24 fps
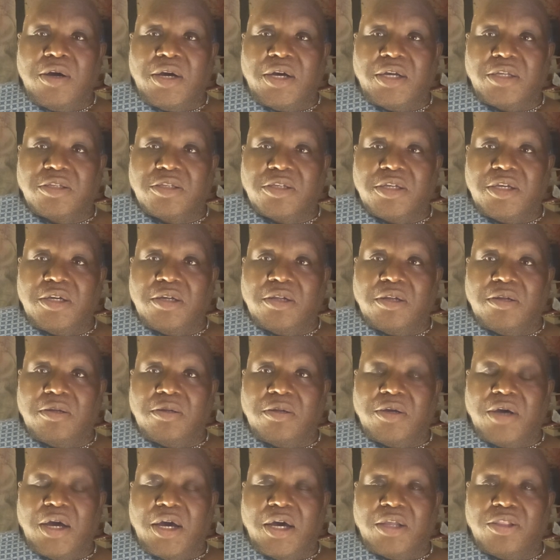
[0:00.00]

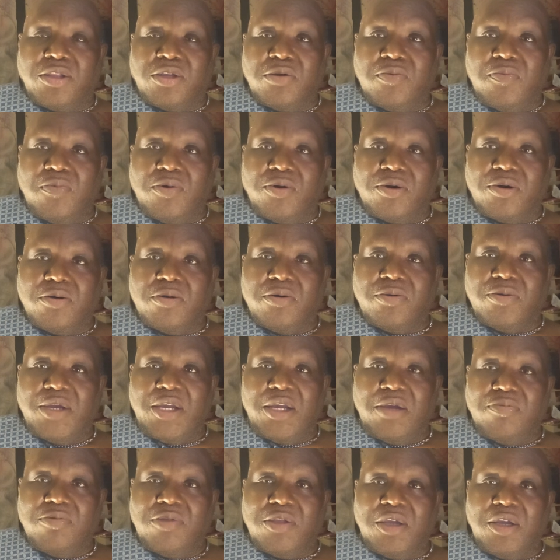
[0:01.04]
until tomorrow
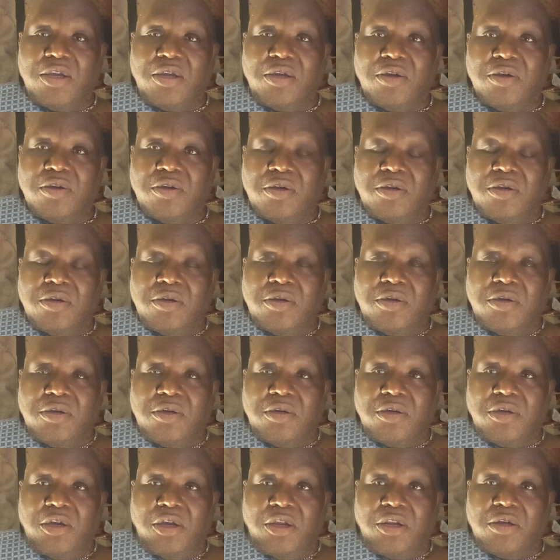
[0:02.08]
evening,
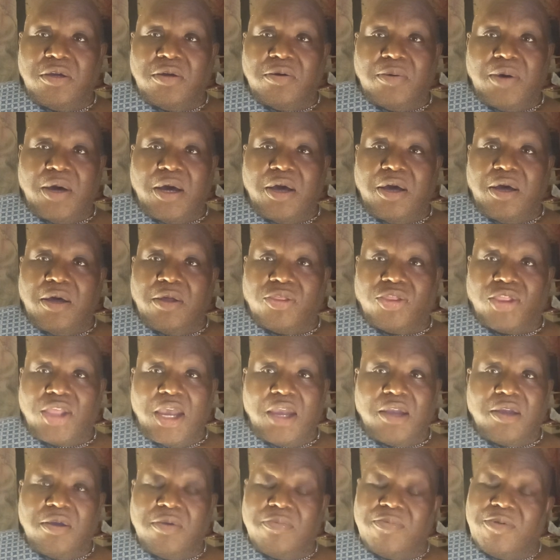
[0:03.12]
you know,
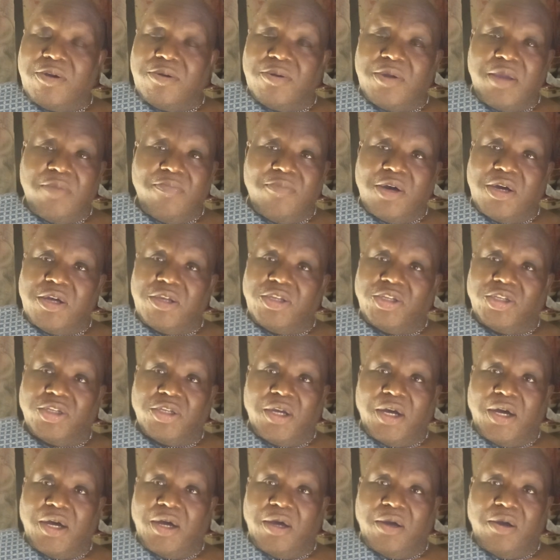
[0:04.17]
thank you very much.
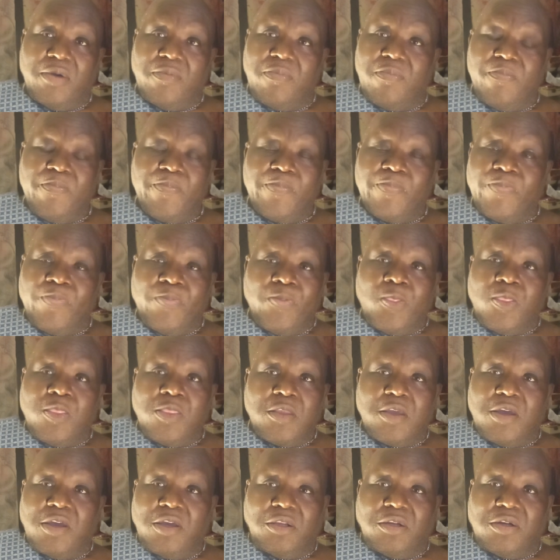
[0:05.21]

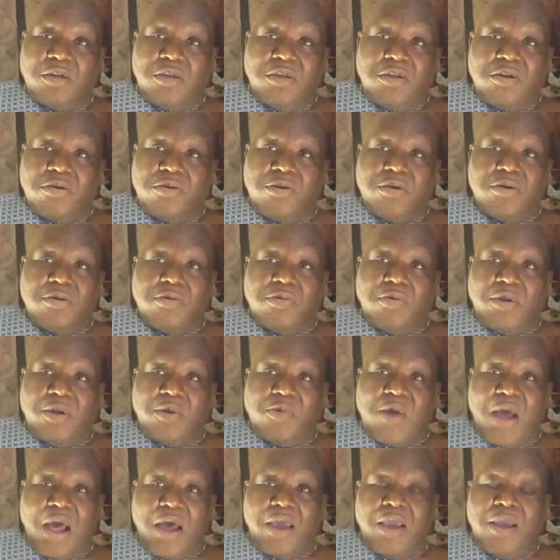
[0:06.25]
You know, you don't
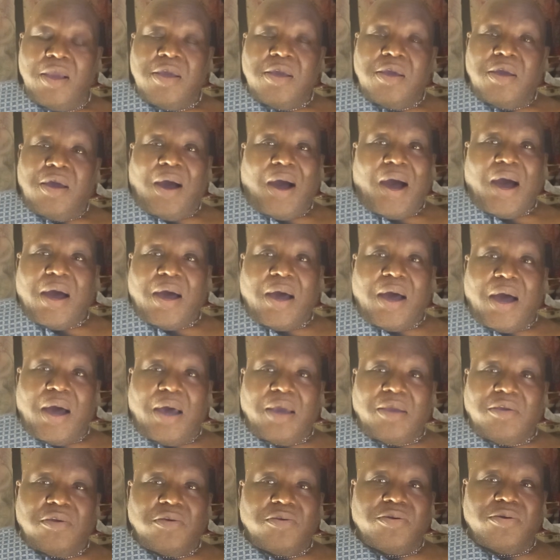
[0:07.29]
know
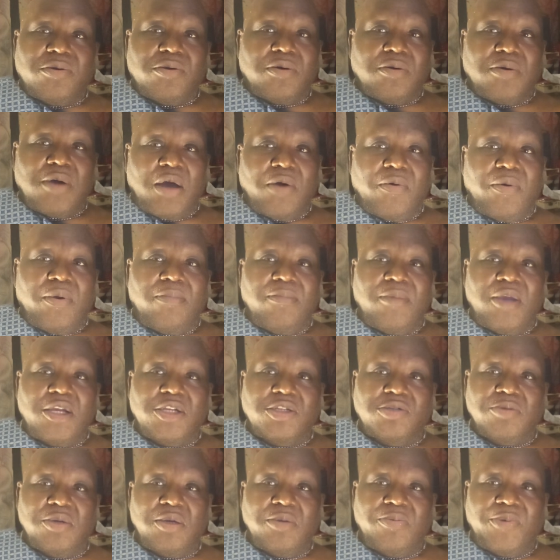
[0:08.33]
how it
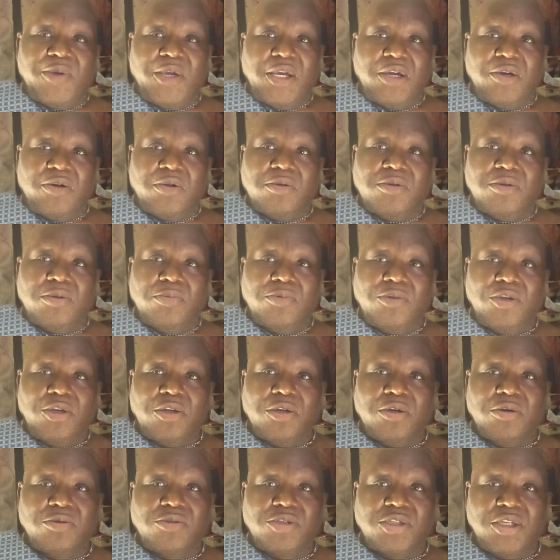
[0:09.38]
makes me feel,
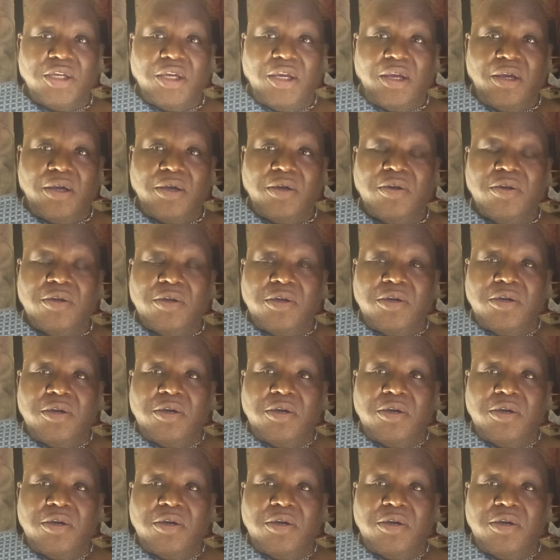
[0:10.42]
you know, seeing,